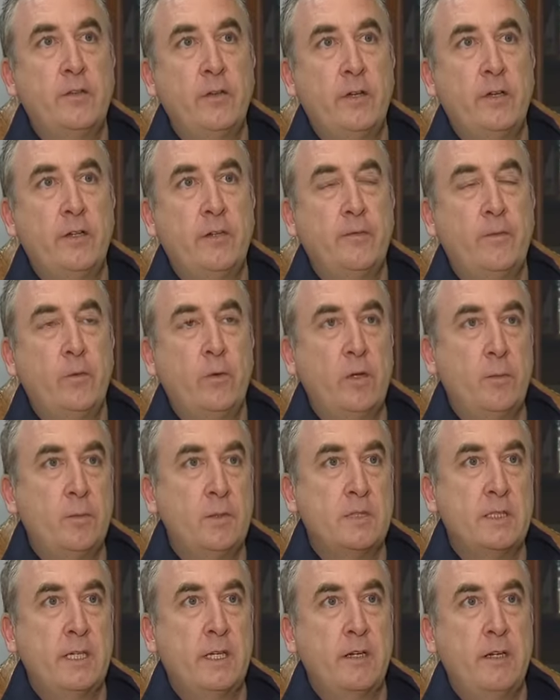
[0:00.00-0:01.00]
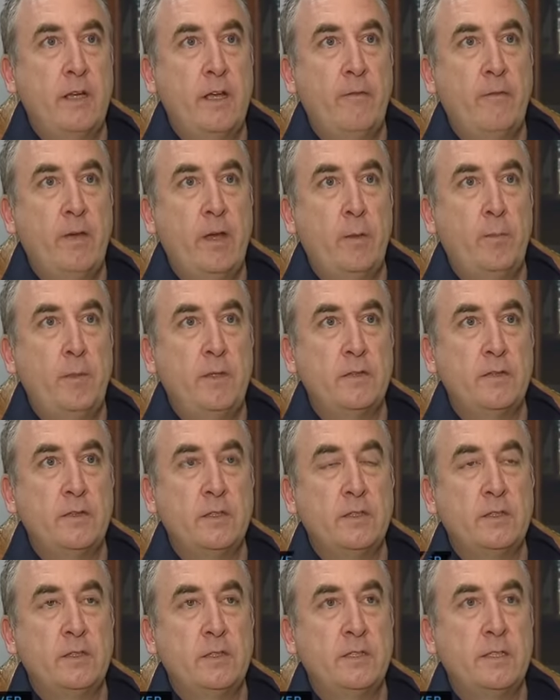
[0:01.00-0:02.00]
30 to 40% of our
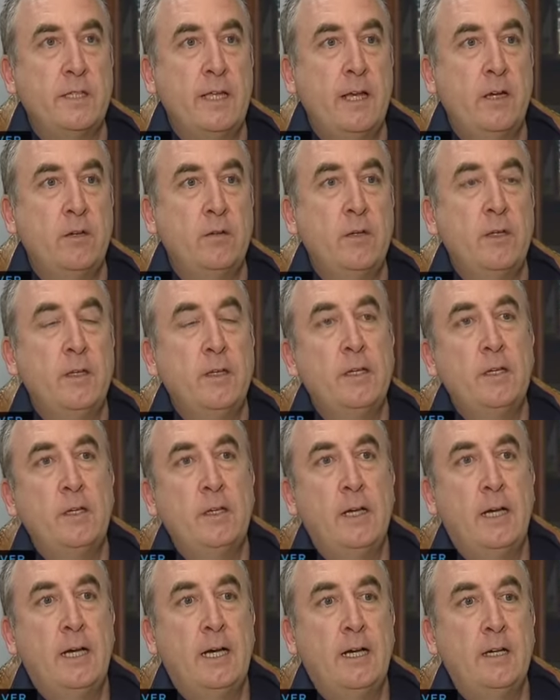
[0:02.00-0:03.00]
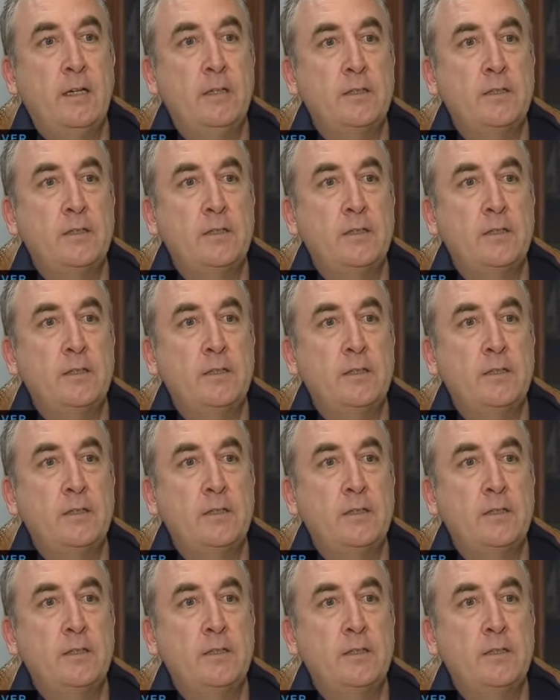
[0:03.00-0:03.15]
business is now uh,